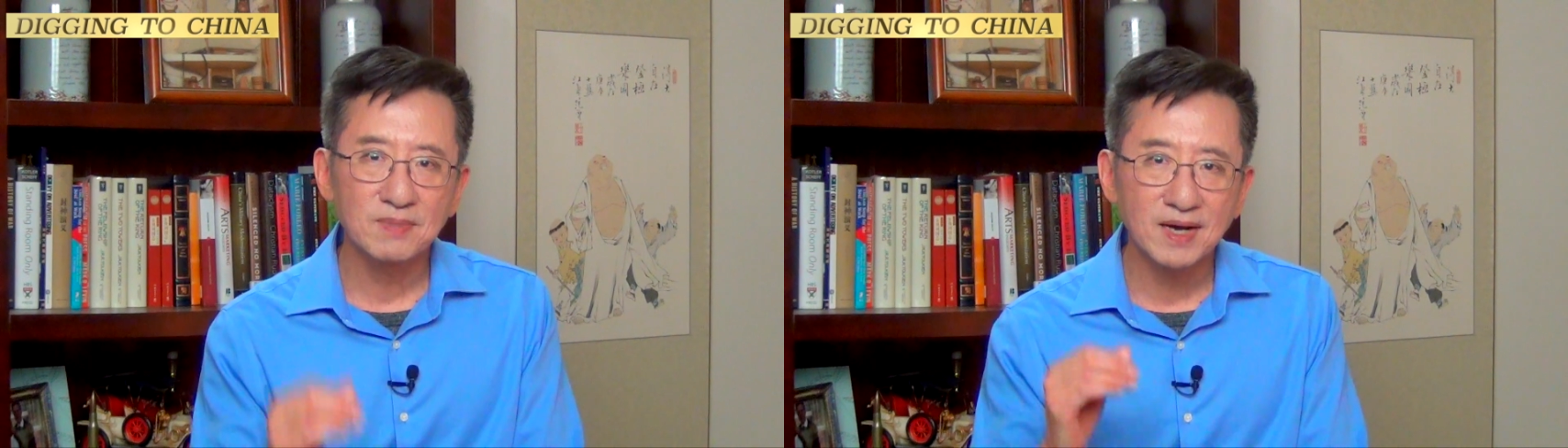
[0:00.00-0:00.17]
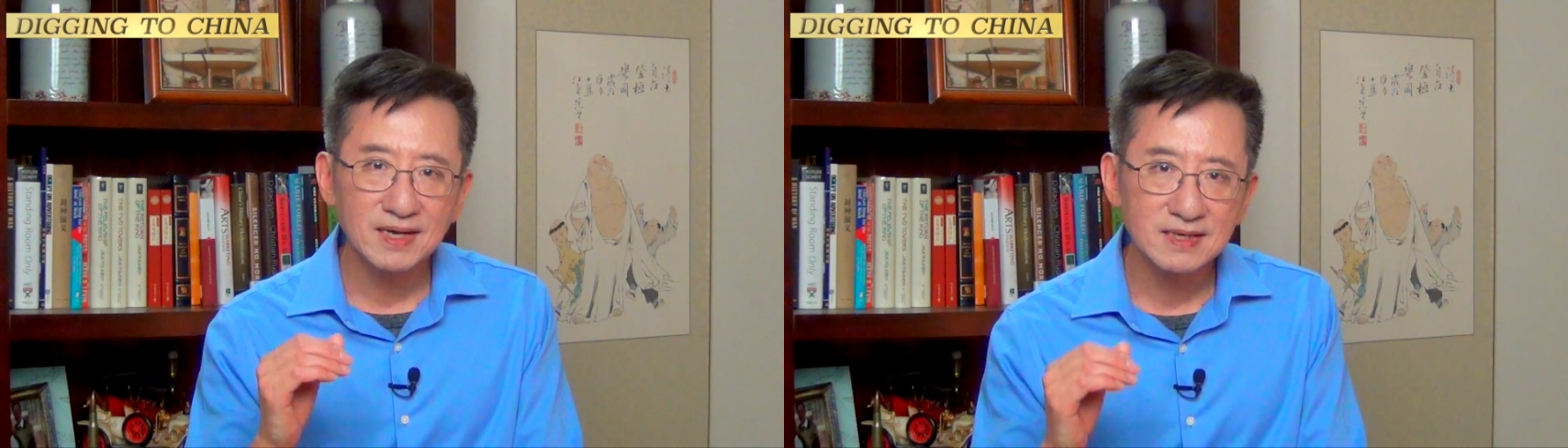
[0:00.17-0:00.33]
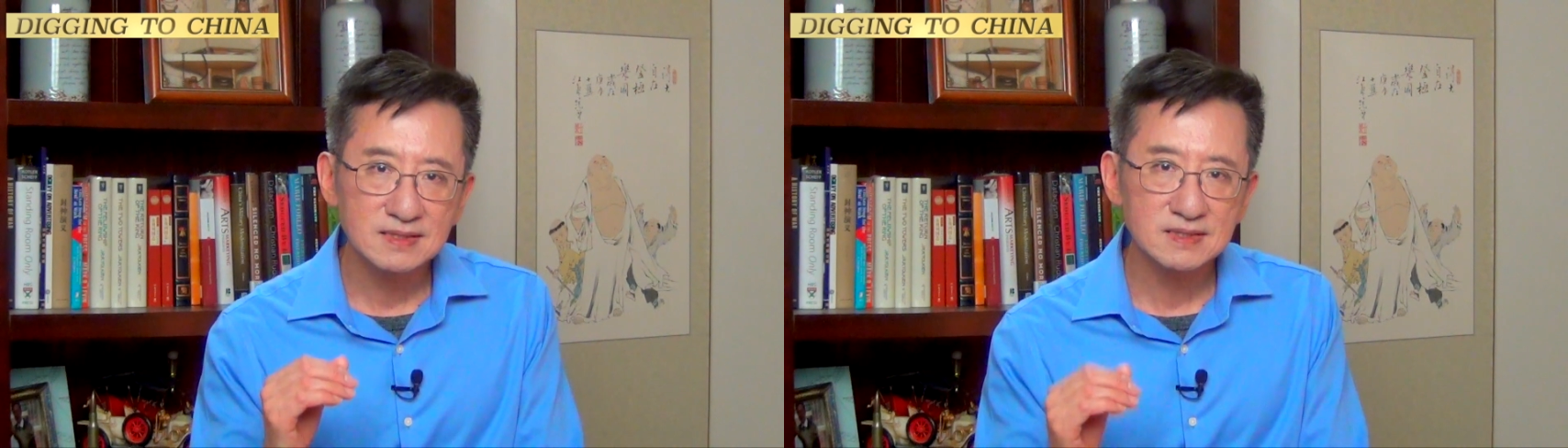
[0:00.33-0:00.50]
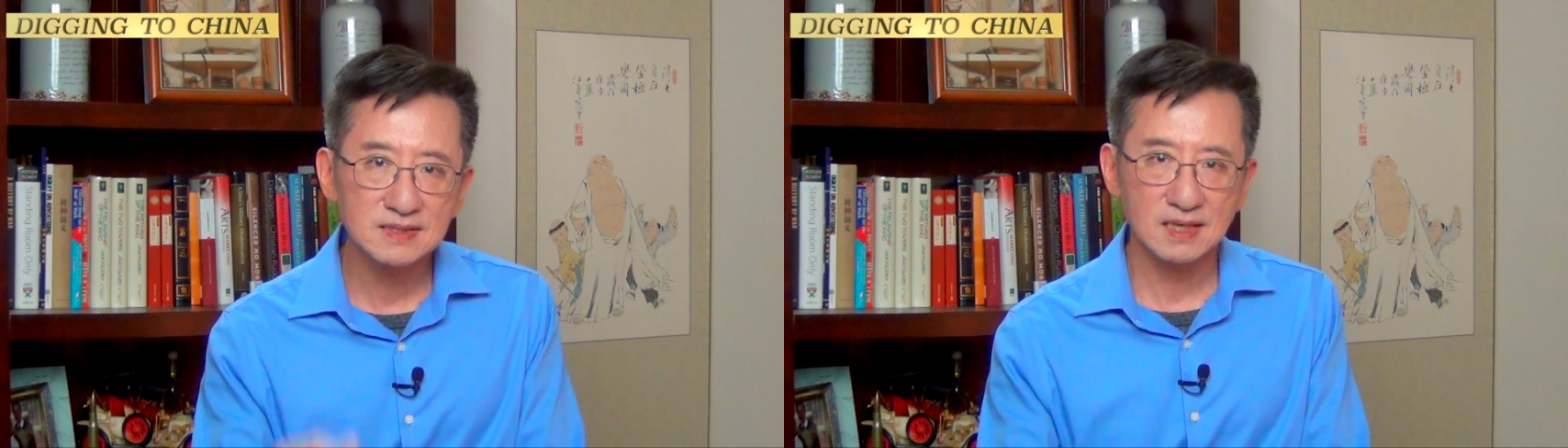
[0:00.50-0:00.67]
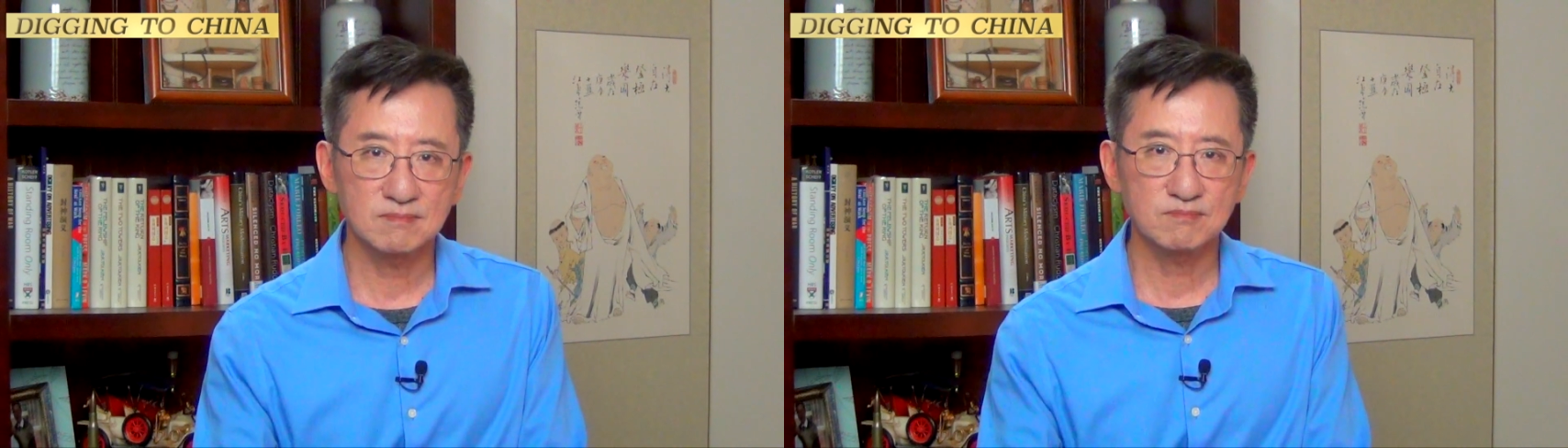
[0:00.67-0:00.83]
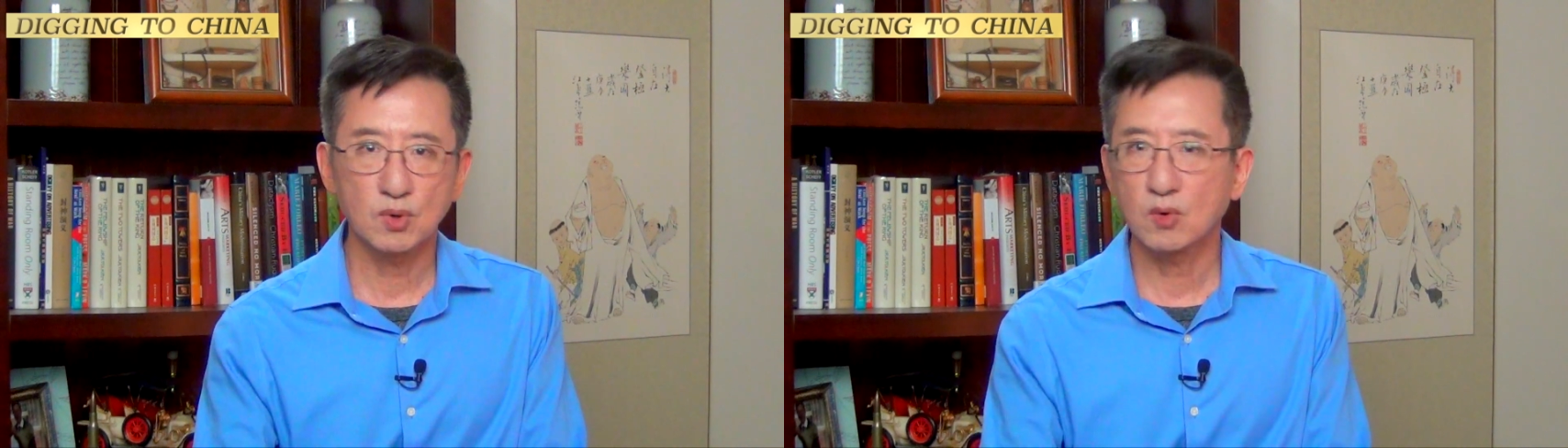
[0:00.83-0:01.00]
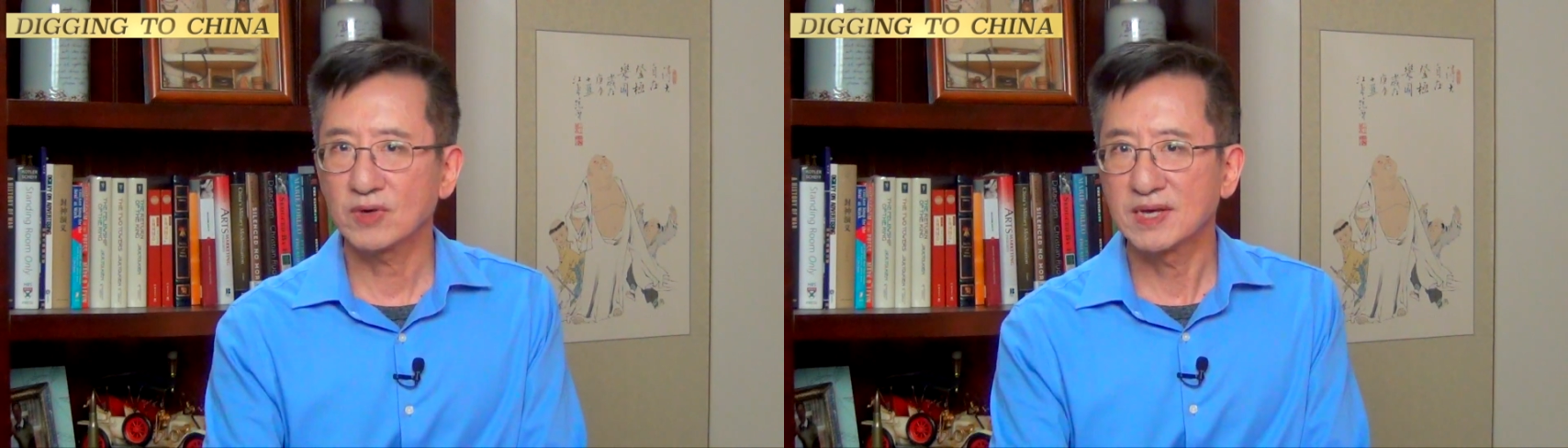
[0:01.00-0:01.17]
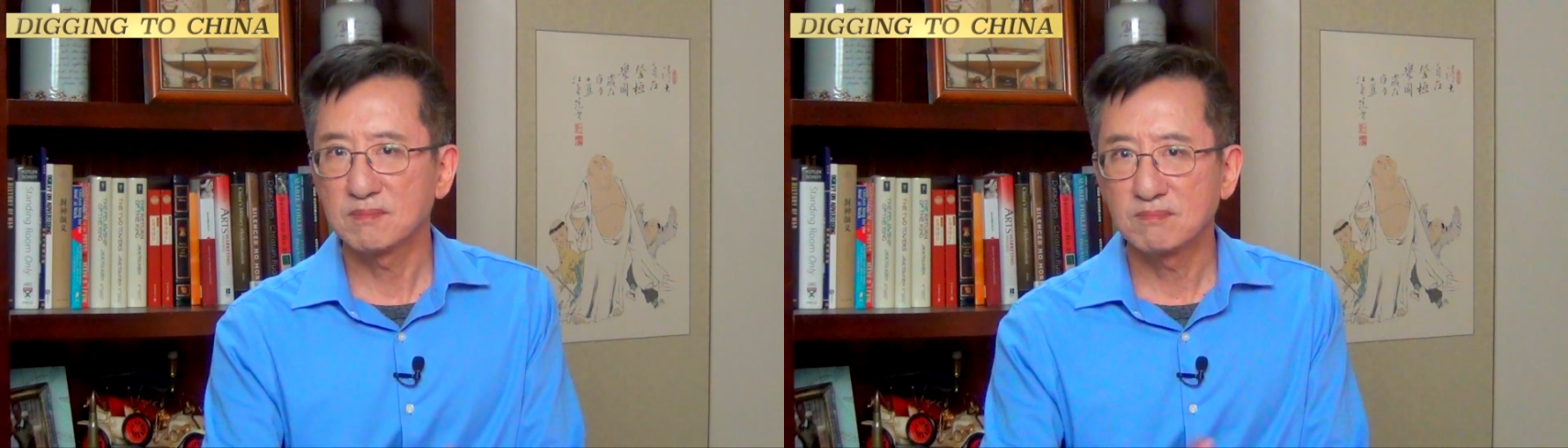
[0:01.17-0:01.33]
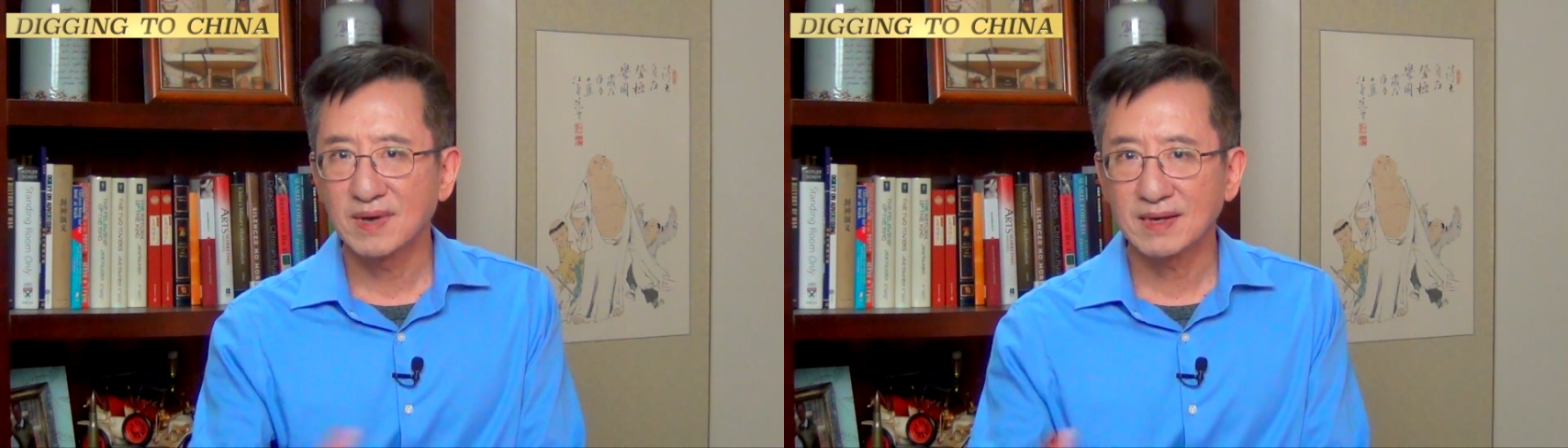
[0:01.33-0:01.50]
by example
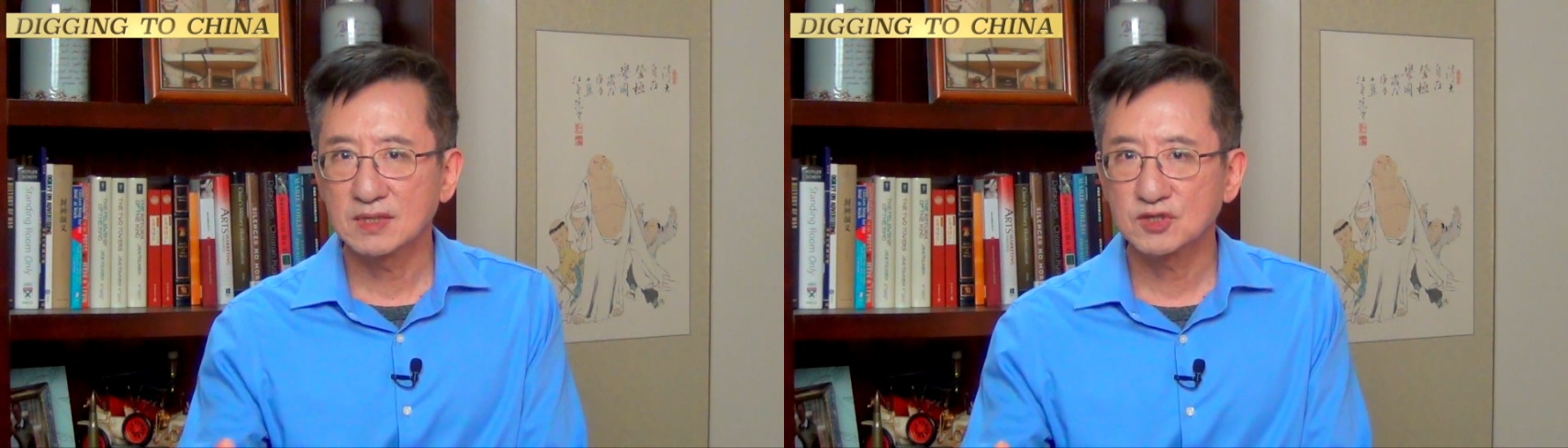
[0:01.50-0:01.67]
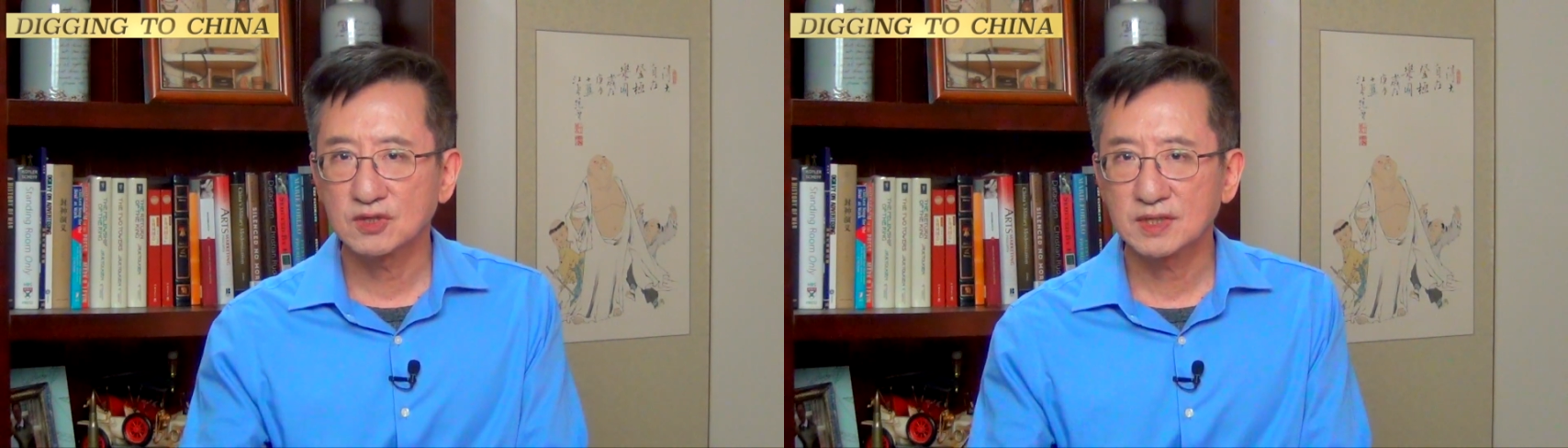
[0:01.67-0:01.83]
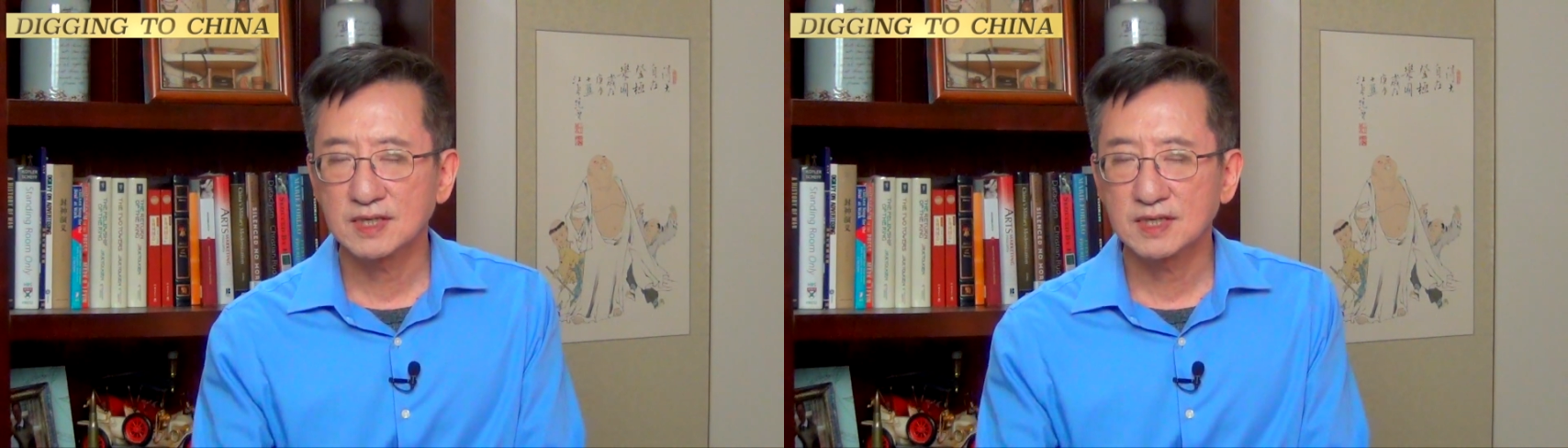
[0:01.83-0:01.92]
in managing